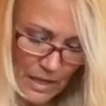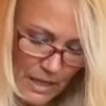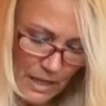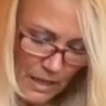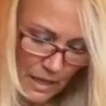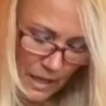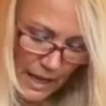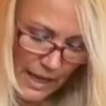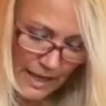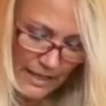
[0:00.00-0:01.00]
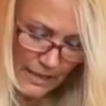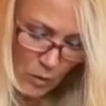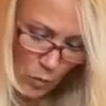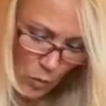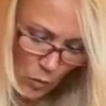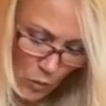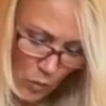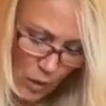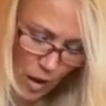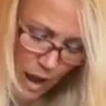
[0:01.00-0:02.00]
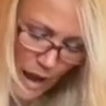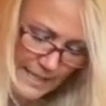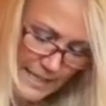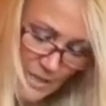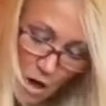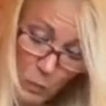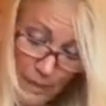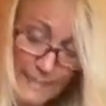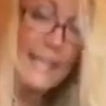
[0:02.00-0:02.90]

And I didn't know what he said, and it was